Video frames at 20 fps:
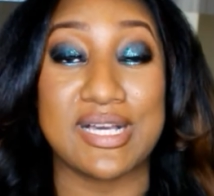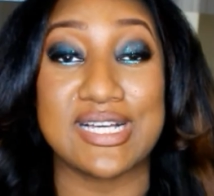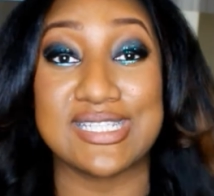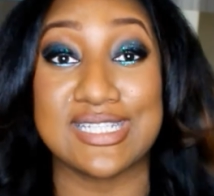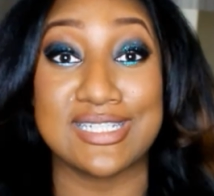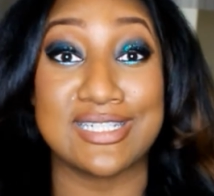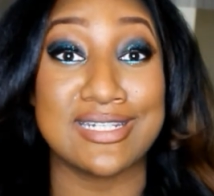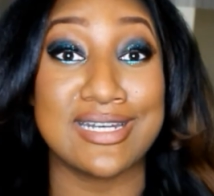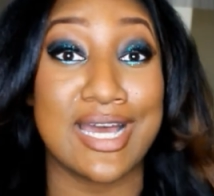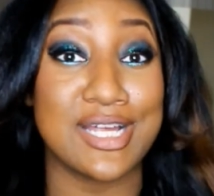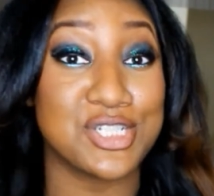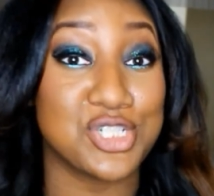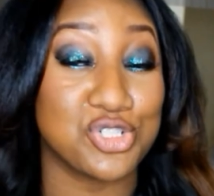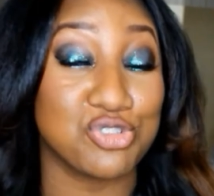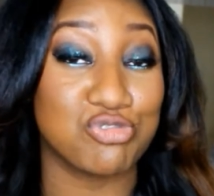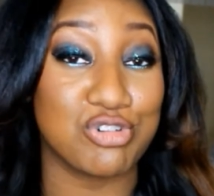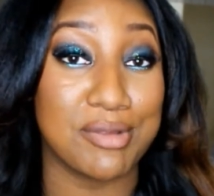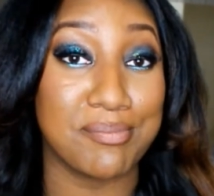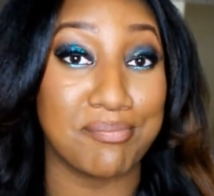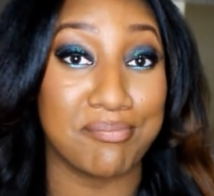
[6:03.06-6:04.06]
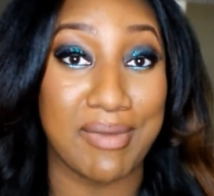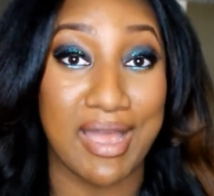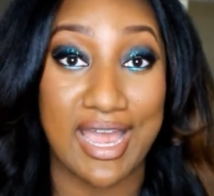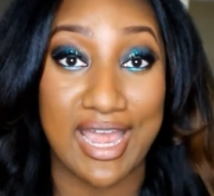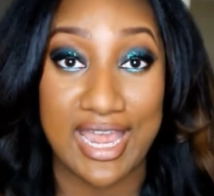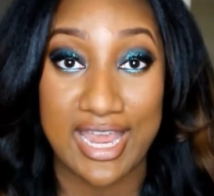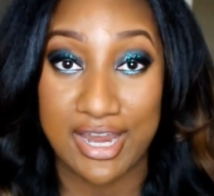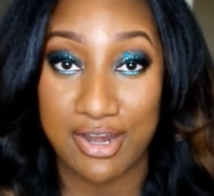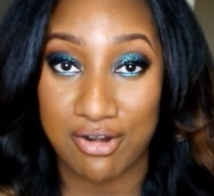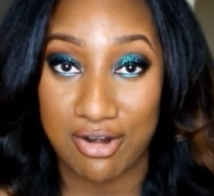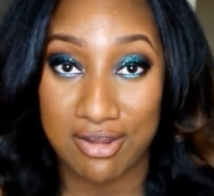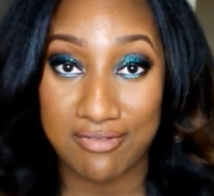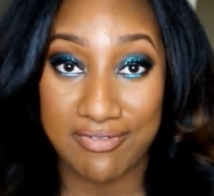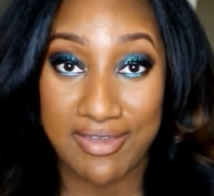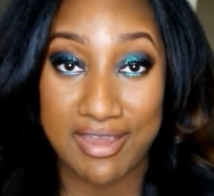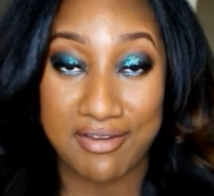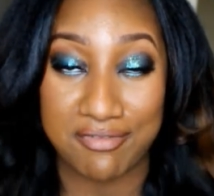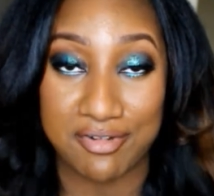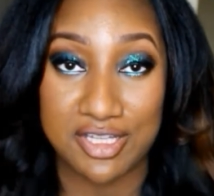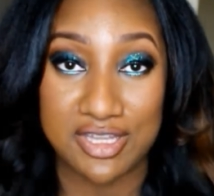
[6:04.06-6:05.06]
because it did not strip my hair of
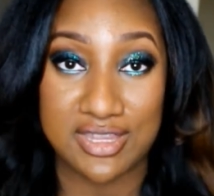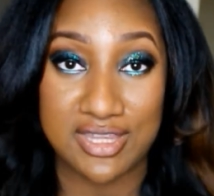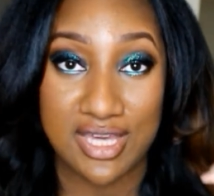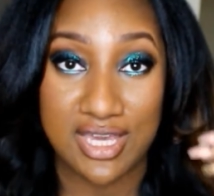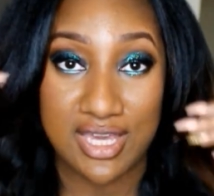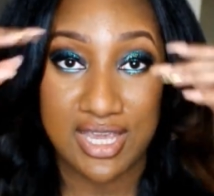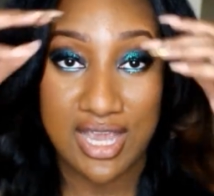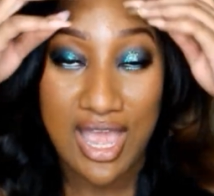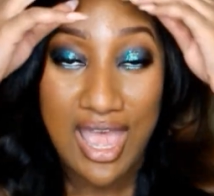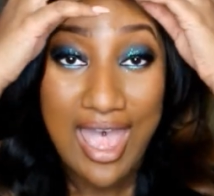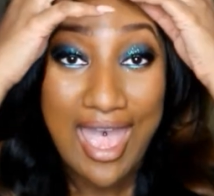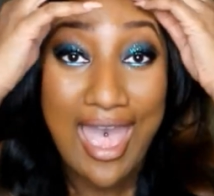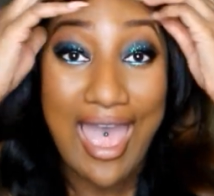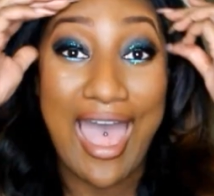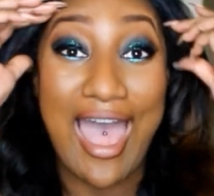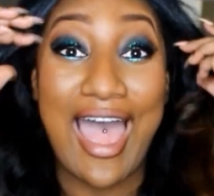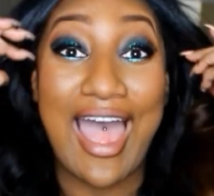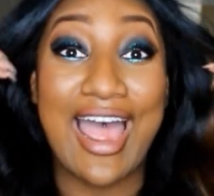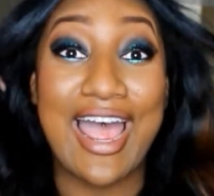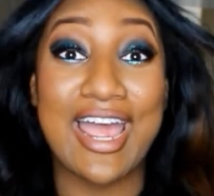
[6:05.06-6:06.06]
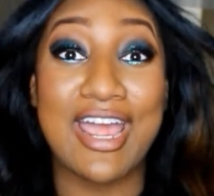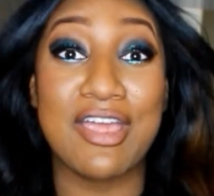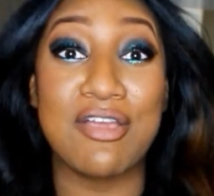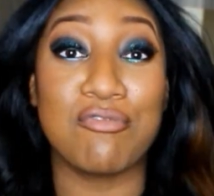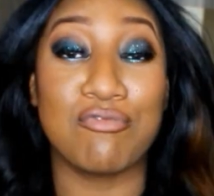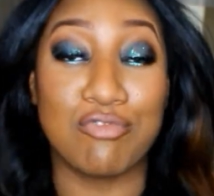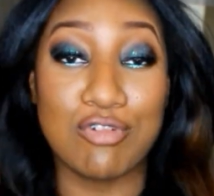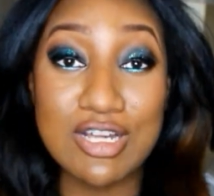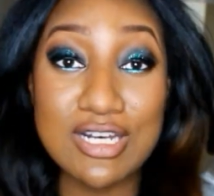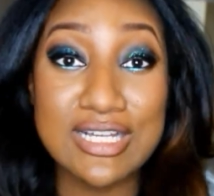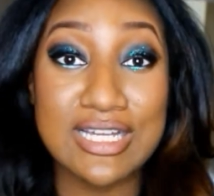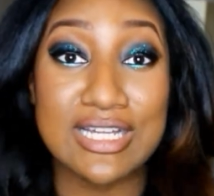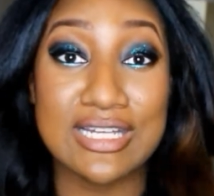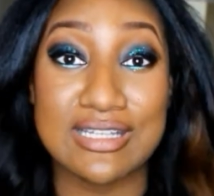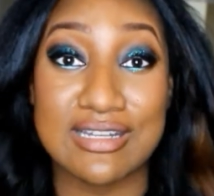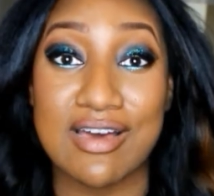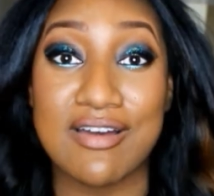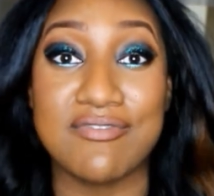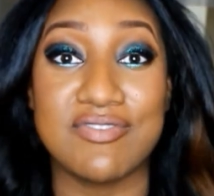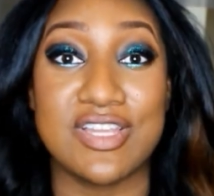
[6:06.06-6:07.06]
everything. I really
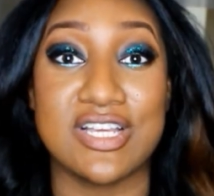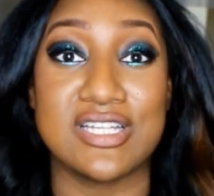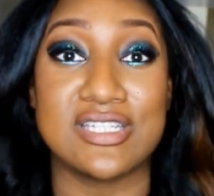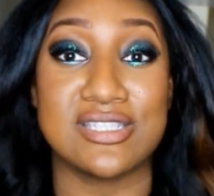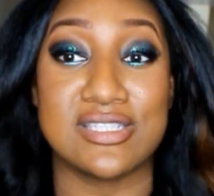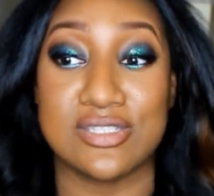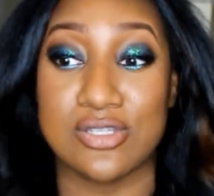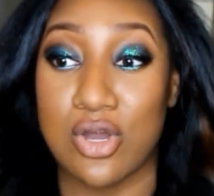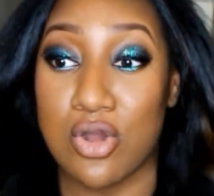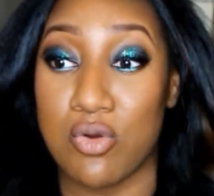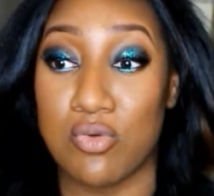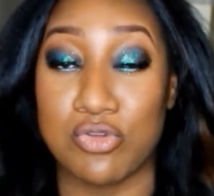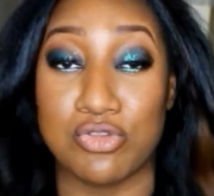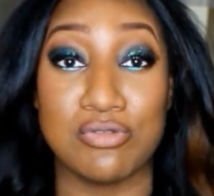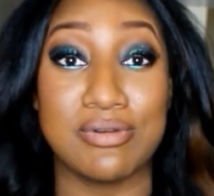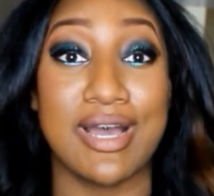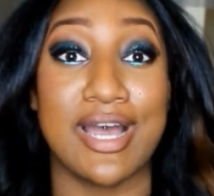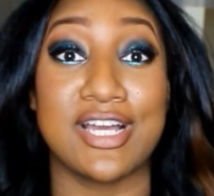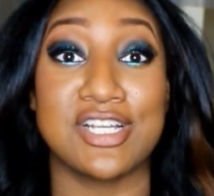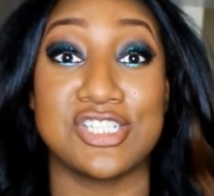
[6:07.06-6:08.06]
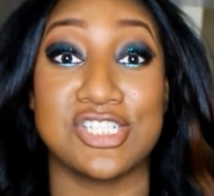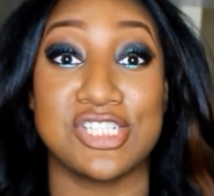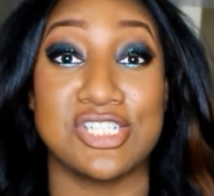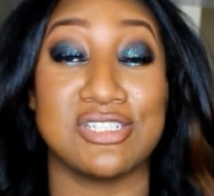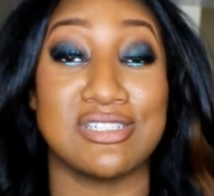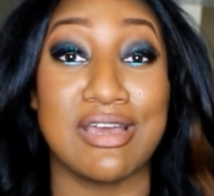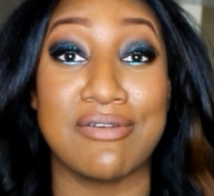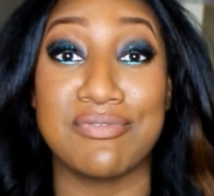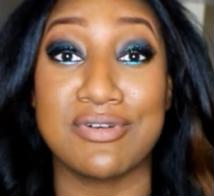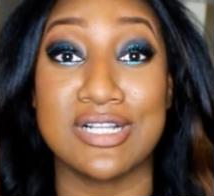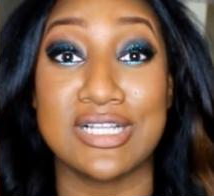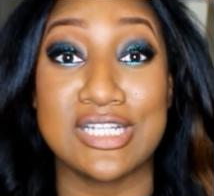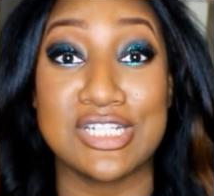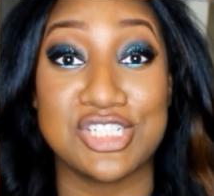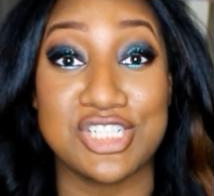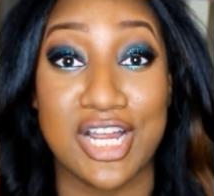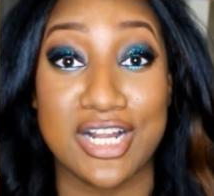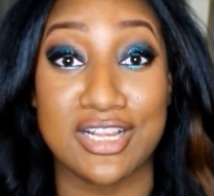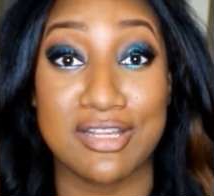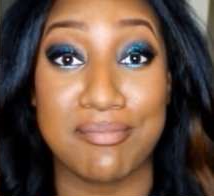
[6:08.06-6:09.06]
love this, so you guys should definitely
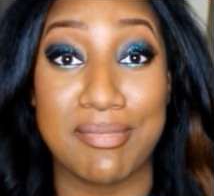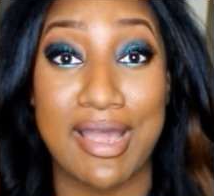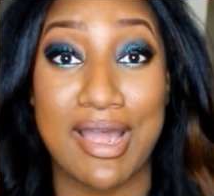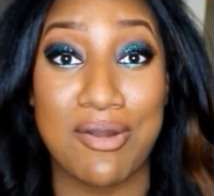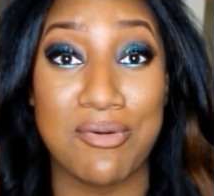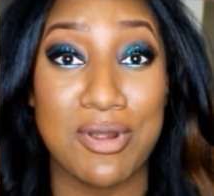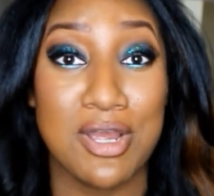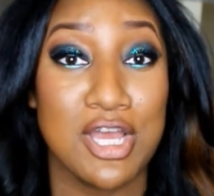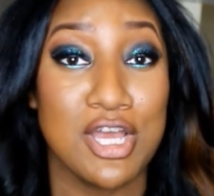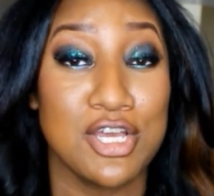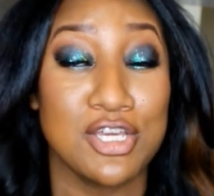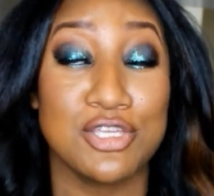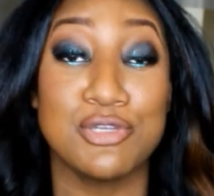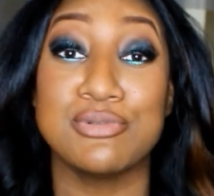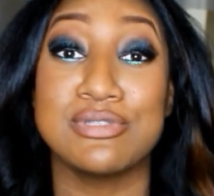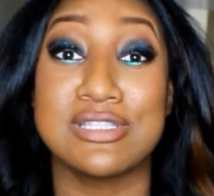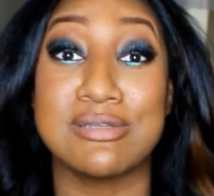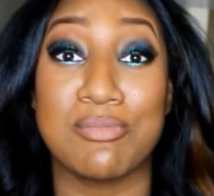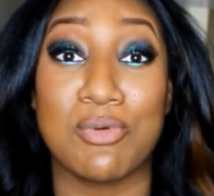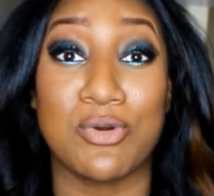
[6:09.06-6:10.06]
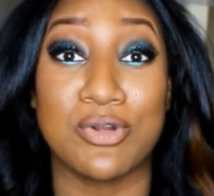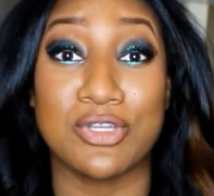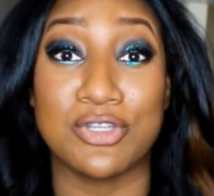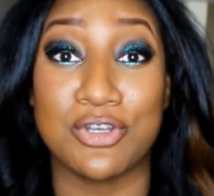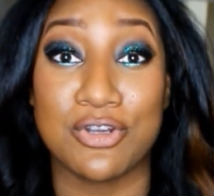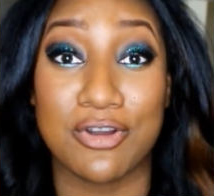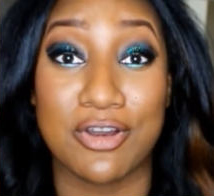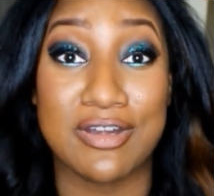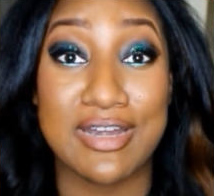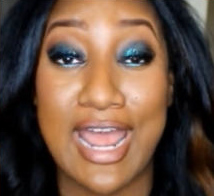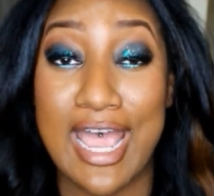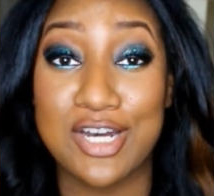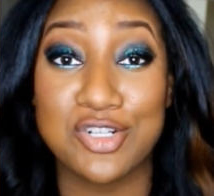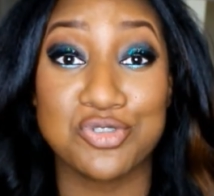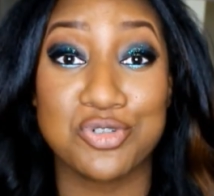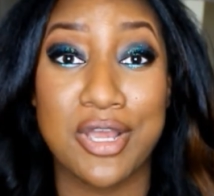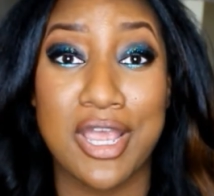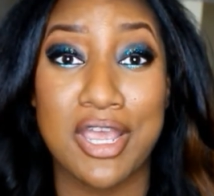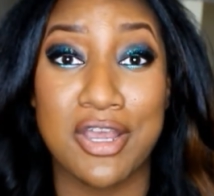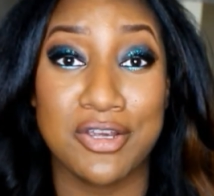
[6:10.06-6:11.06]
check them out. Use them on your
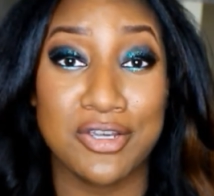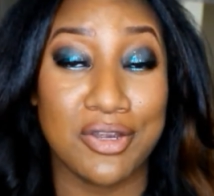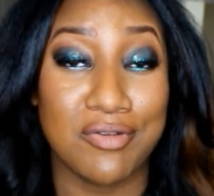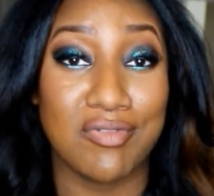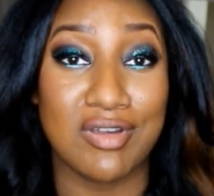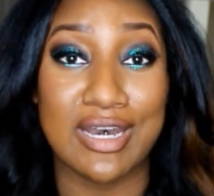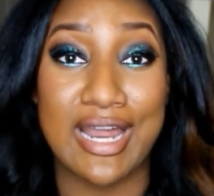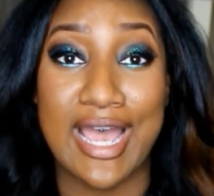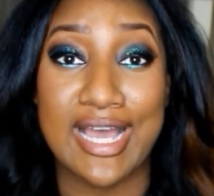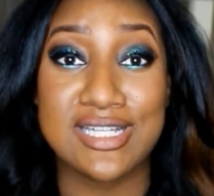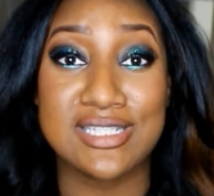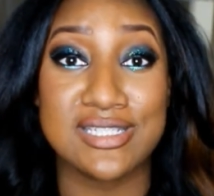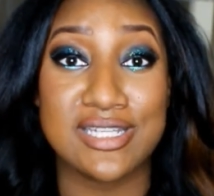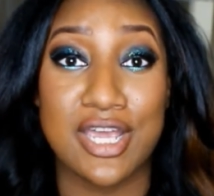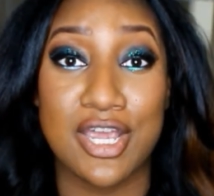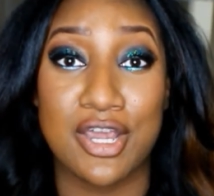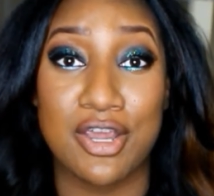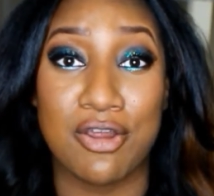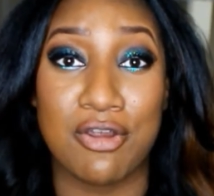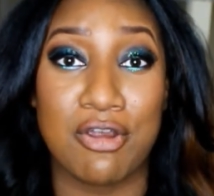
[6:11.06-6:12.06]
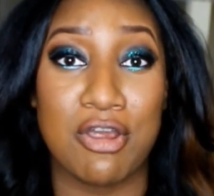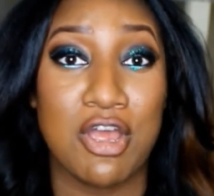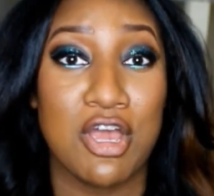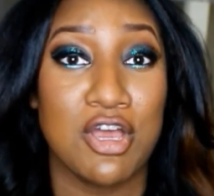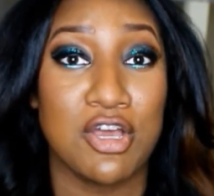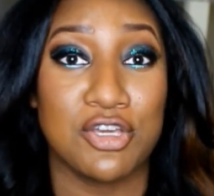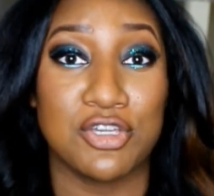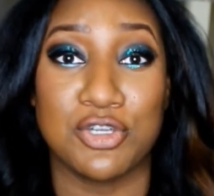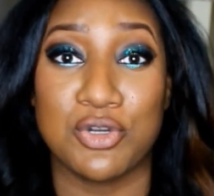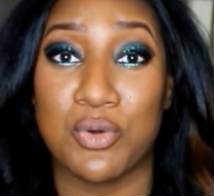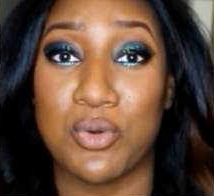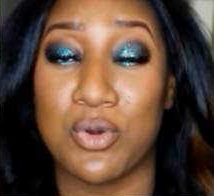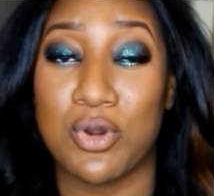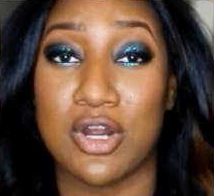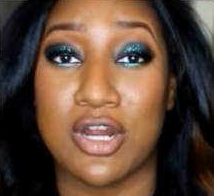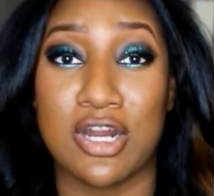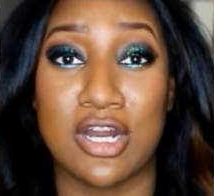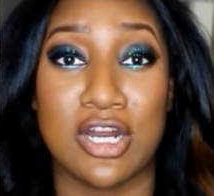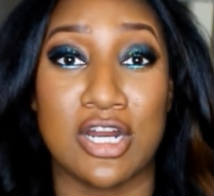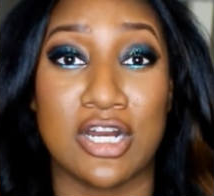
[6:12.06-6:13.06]
natural hair, your relaxed hair,
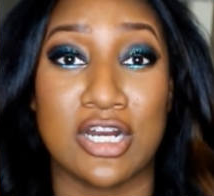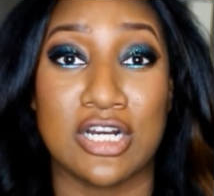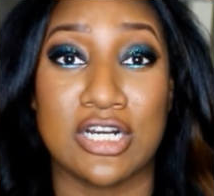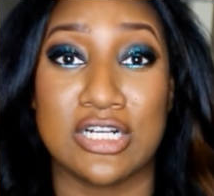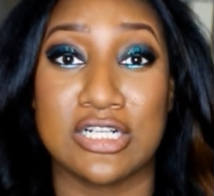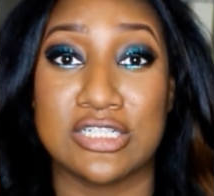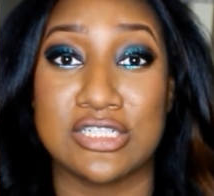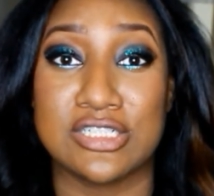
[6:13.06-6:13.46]
your